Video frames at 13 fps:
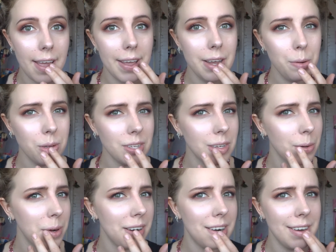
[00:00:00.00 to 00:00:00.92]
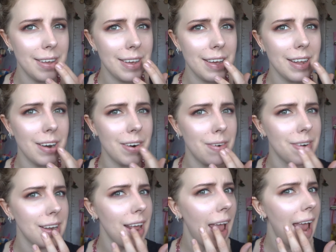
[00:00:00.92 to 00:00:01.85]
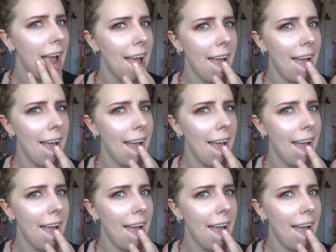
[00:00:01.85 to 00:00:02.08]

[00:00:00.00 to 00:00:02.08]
who wants to wear a lip colour every day?